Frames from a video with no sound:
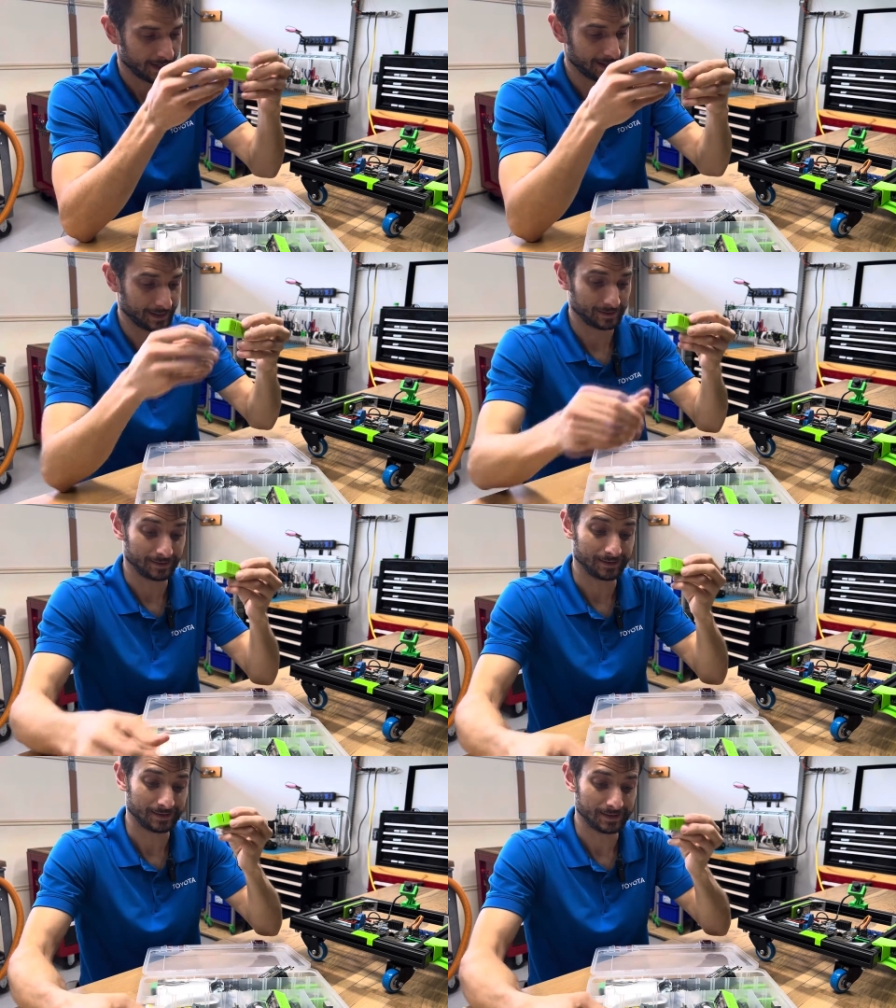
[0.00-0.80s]

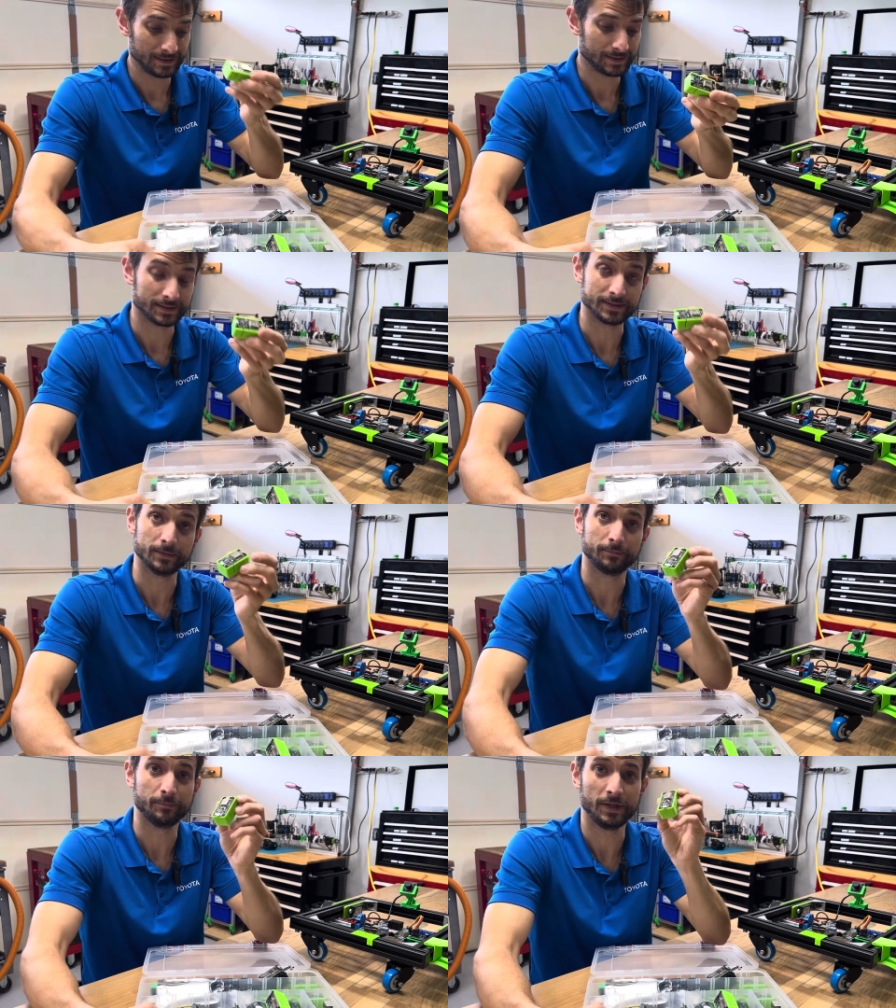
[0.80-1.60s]
And this is
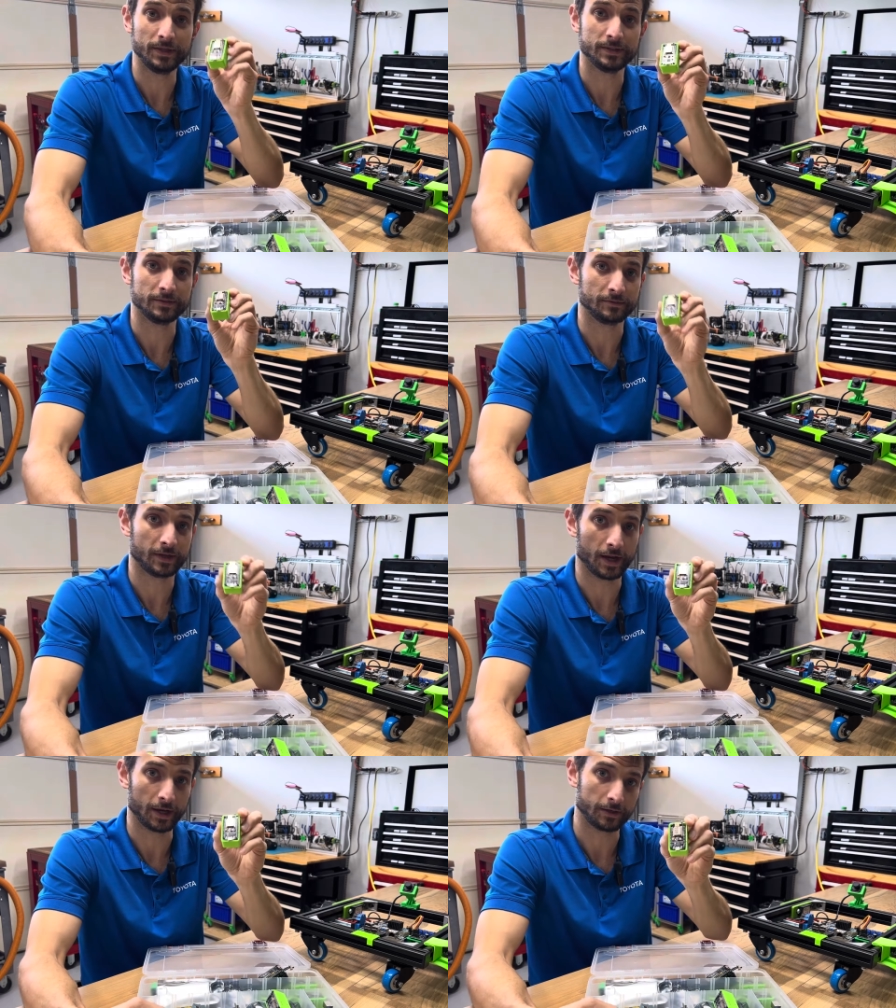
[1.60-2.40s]
a piece of
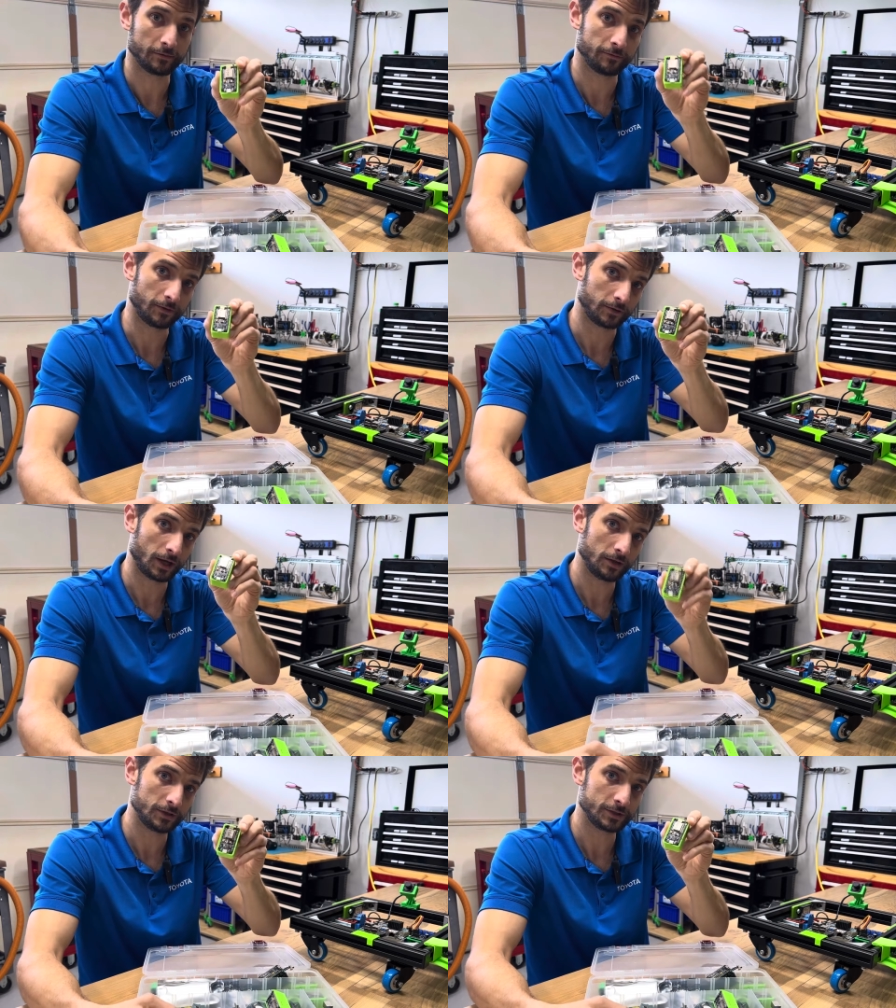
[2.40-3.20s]
cake for
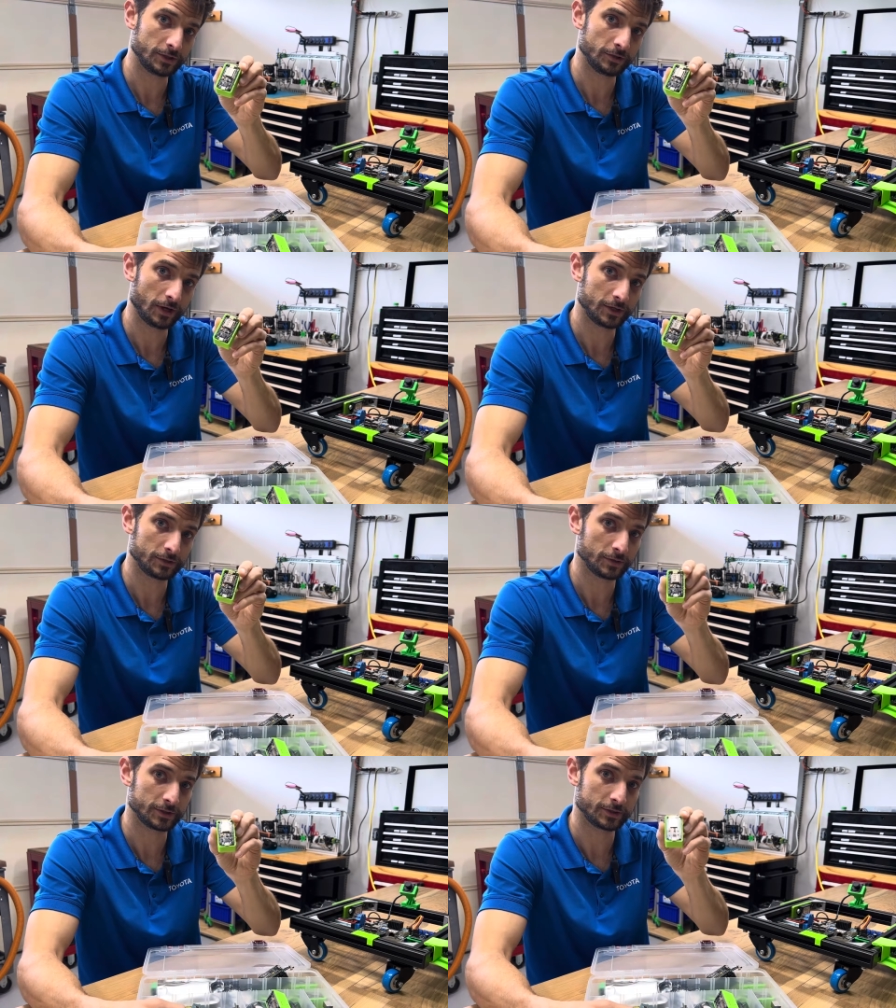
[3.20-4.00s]
college
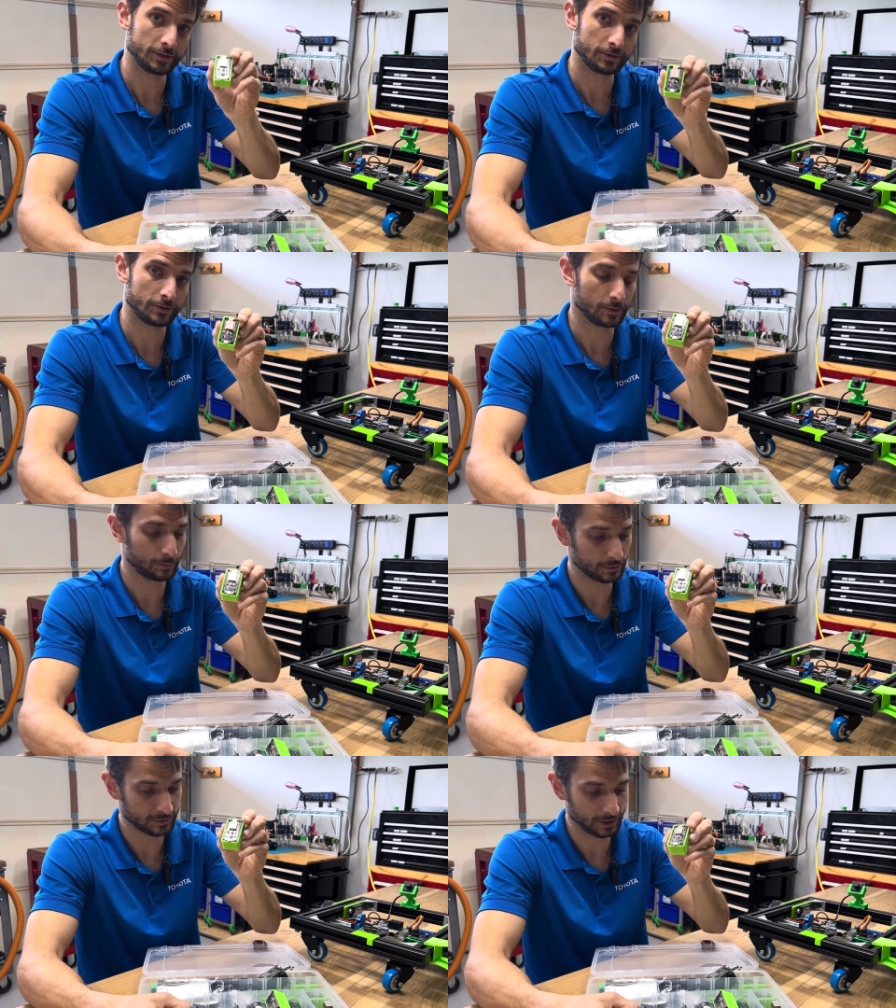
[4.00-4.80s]
undergraduates to, to
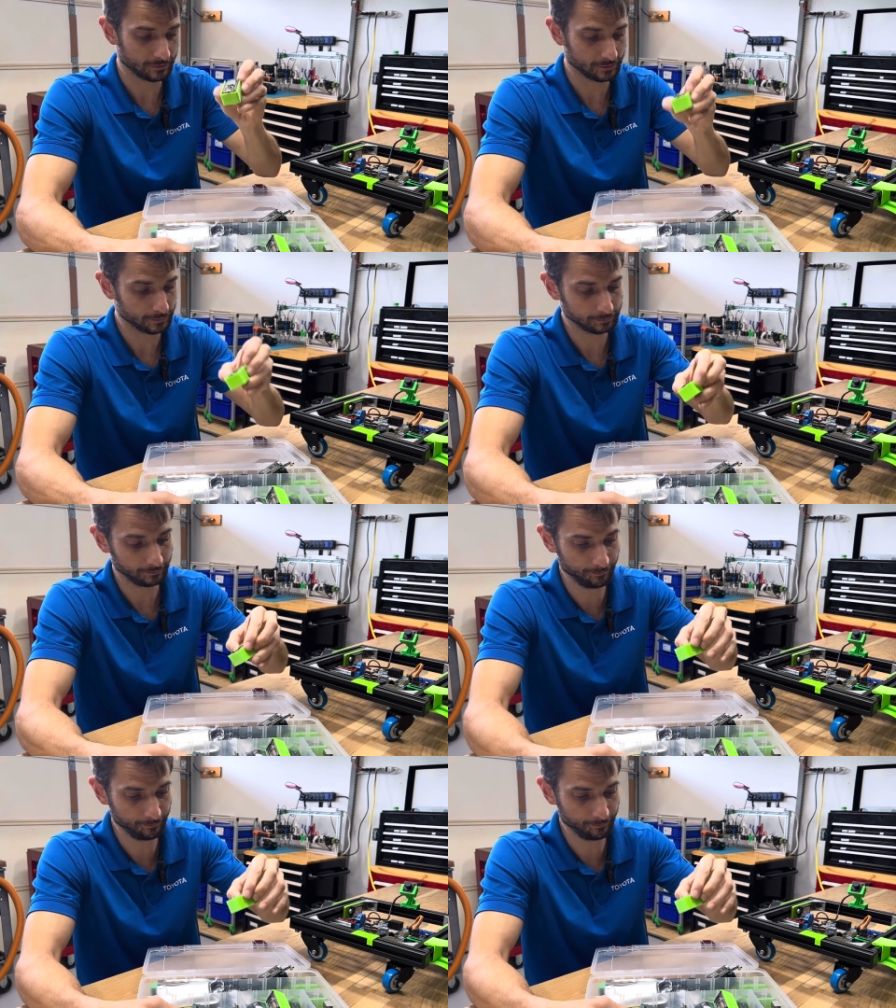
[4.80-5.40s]
put together,